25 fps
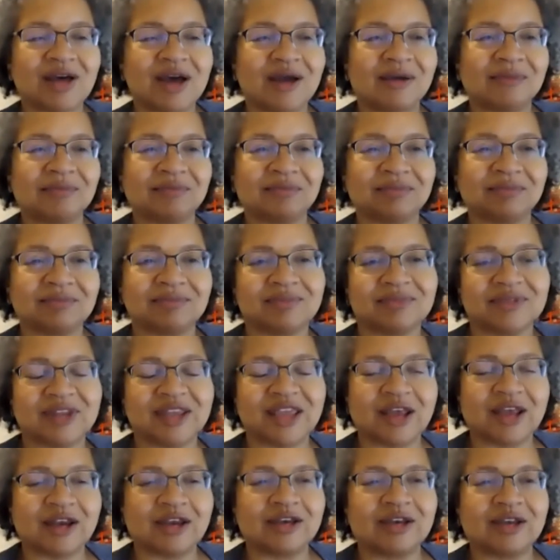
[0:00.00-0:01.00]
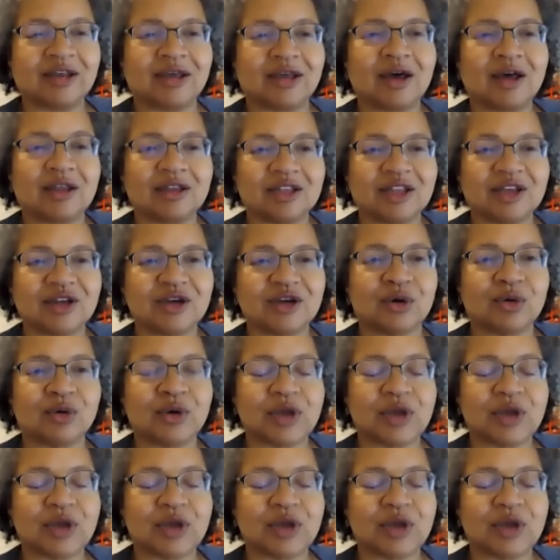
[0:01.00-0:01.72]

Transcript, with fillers: I'm getting a little